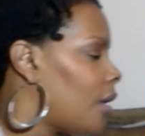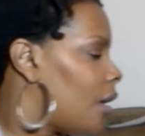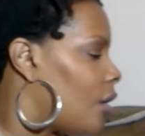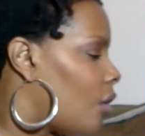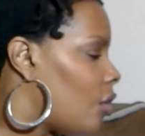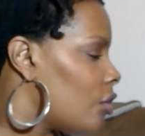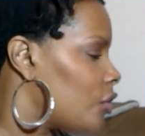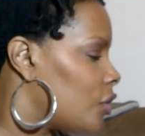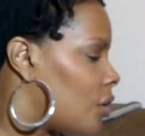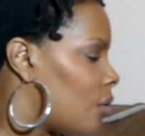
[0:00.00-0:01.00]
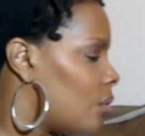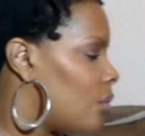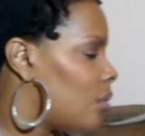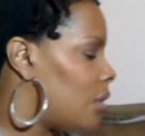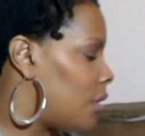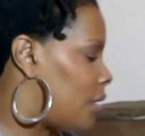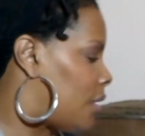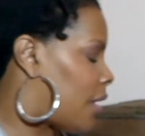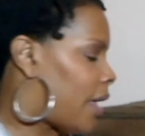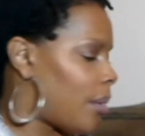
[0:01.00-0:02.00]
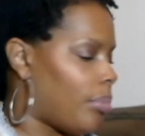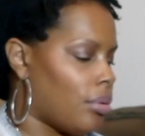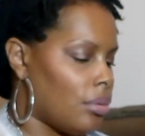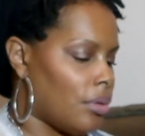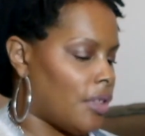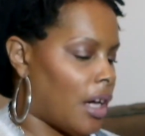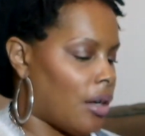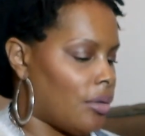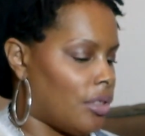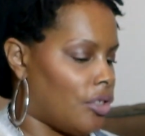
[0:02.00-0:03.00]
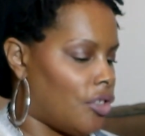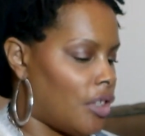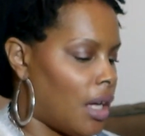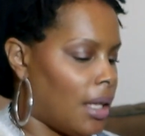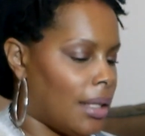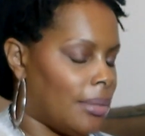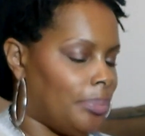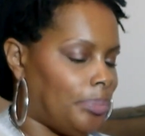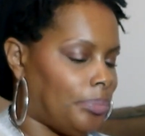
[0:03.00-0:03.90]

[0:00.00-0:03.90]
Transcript: And also, I pulled out the Cella